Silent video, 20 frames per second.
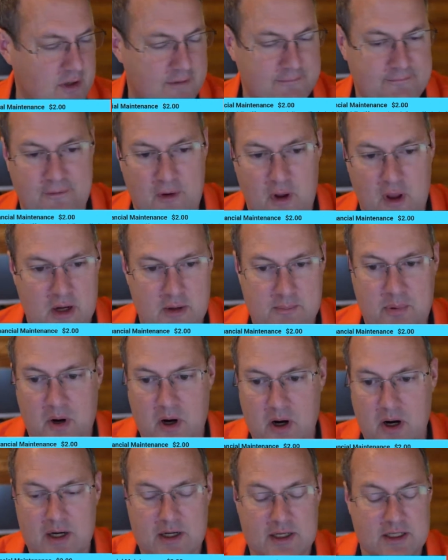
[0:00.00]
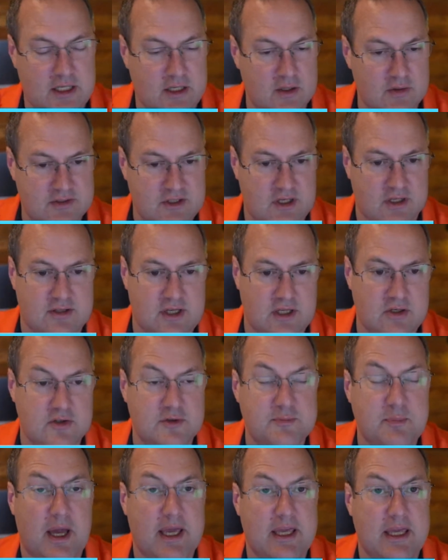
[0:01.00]
falling apart and yields continue
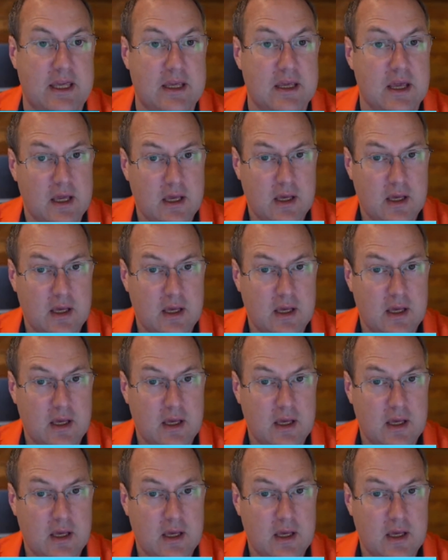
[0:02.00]
spiking,